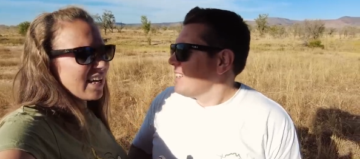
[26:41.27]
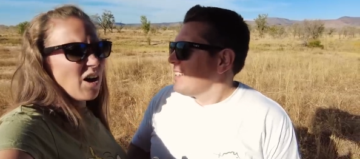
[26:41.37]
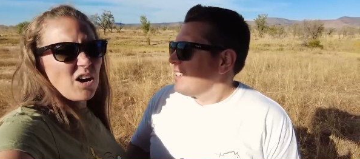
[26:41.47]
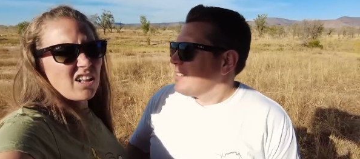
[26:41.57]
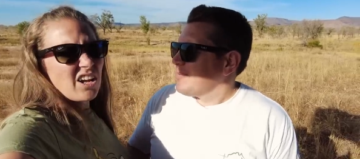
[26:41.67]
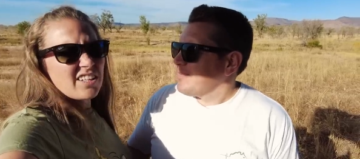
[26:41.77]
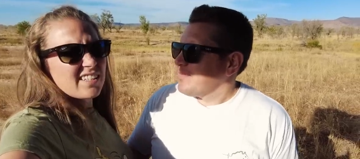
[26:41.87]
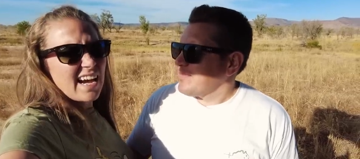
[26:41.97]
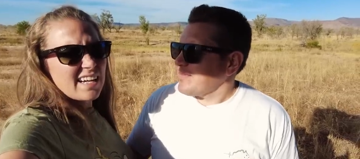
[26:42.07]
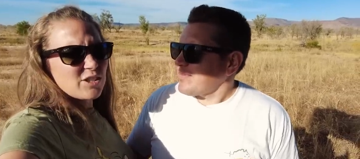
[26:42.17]
Speaker 1: So I'll only
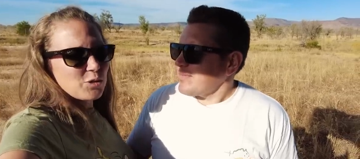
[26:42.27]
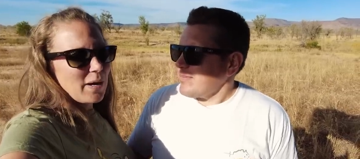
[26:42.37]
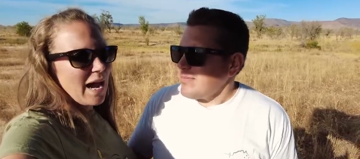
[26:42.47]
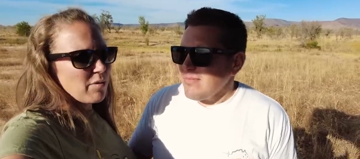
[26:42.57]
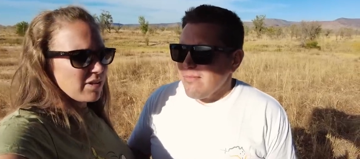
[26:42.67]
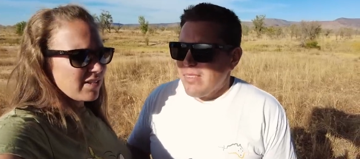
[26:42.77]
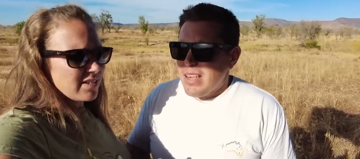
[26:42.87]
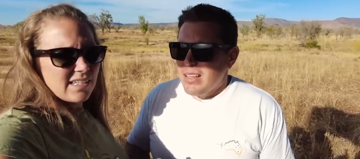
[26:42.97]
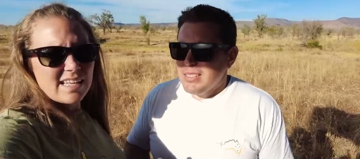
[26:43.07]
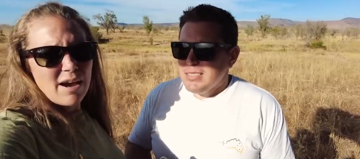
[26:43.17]
take two hours,
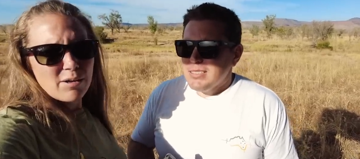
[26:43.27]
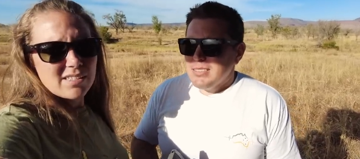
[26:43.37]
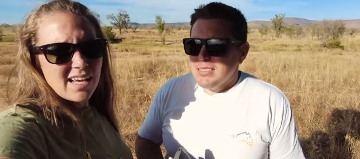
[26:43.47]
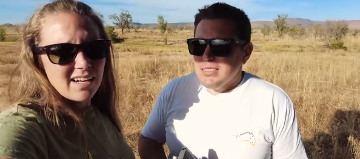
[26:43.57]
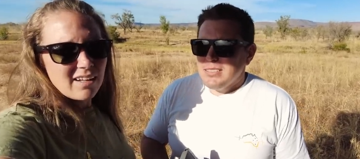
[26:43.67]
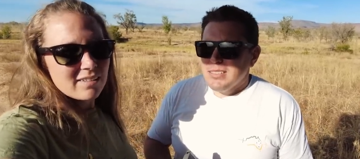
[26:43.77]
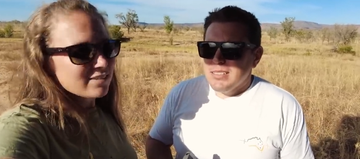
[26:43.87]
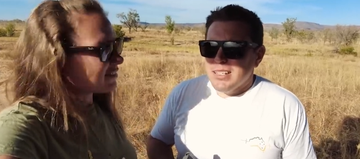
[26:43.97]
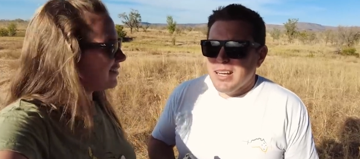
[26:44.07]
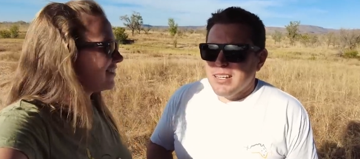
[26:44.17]
six hours later.
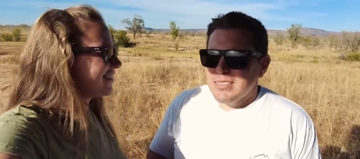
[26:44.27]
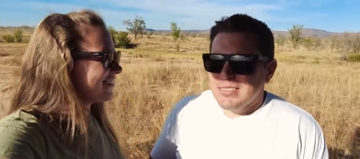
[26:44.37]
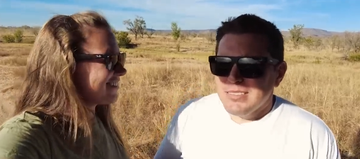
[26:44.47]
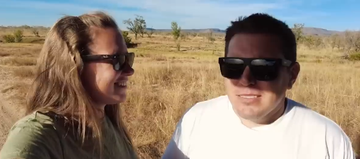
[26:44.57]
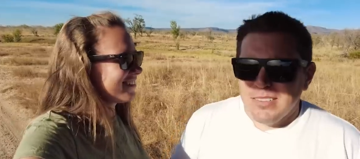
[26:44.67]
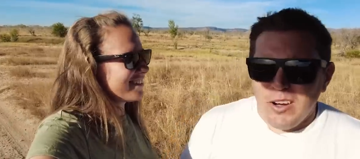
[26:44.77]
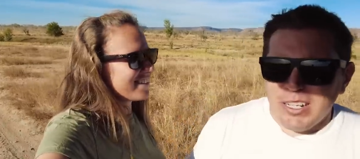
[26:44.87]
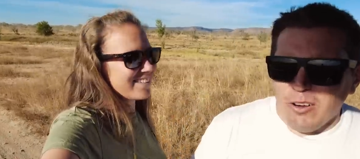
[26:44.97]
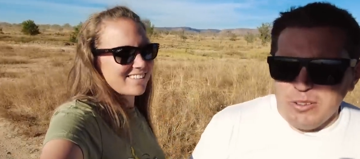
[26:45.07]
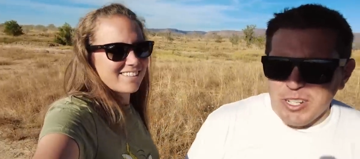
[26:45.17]
Speaker 2: Yeah. I,
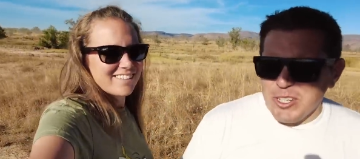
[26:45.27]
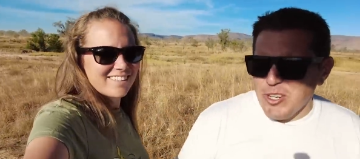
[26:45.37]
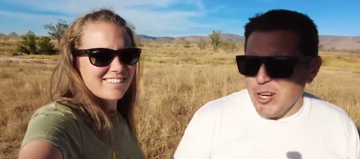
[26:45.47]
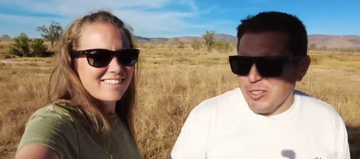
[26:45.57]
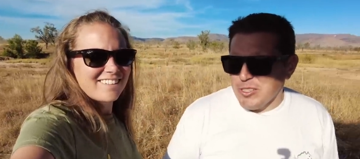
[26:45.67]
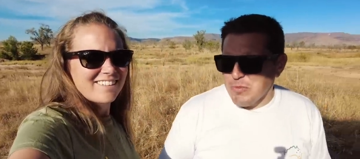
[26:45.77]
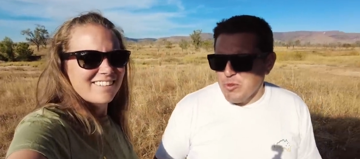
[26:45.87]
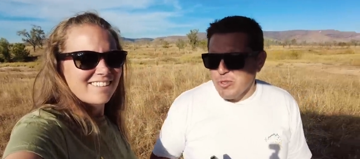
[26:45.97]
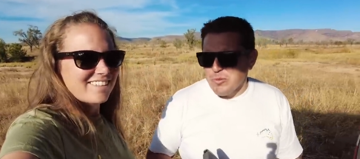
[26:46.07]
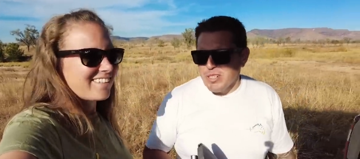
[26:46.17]
I was only joking this
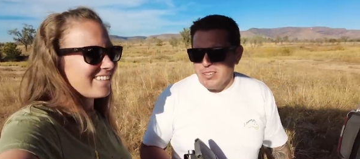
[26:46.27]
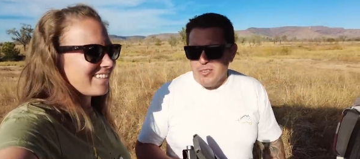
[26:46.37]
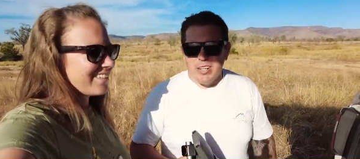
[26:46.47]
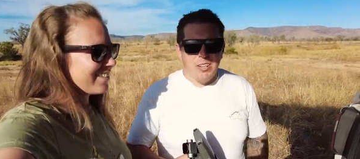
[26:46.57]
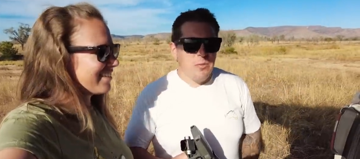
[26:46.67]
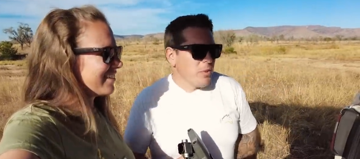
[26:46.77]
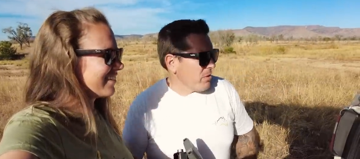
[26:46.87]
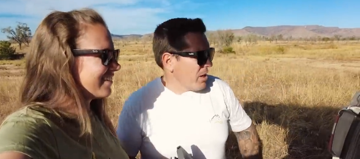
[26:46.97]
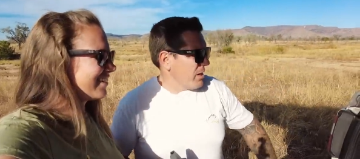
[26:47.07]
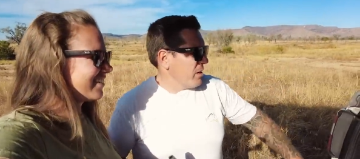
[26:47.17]
morning, but I reckon it would
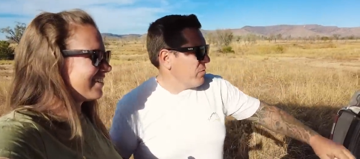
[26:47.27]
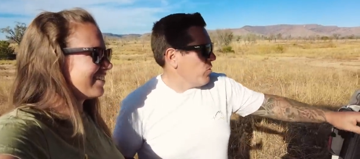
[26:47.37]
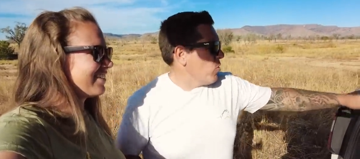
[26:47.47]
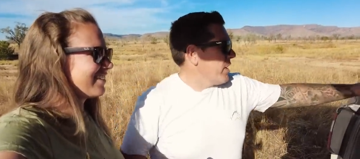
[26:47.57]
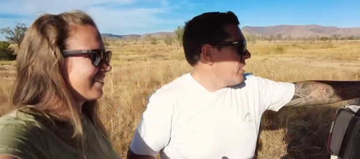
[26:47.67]
be like nearly four